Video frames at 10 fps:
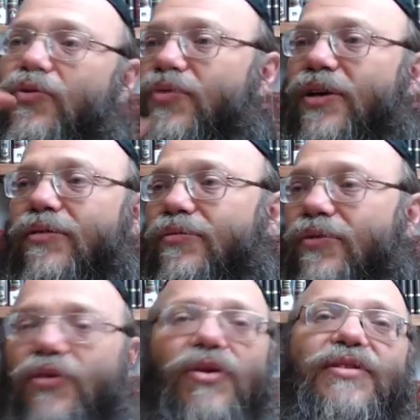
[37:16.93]
drink,
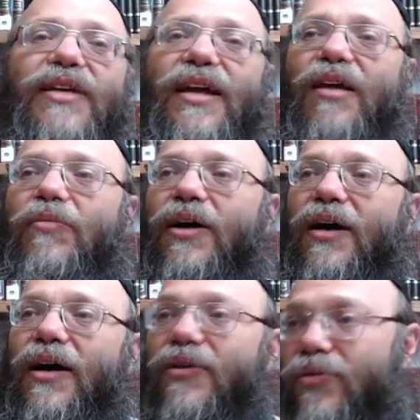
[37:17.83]
you don't say another
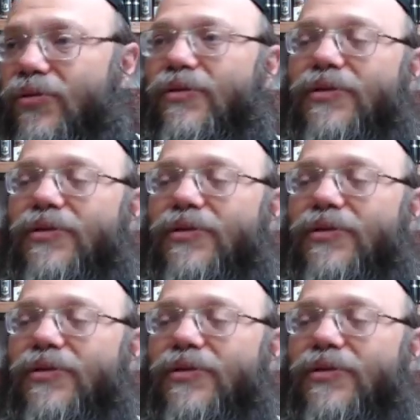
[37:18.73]
bracha.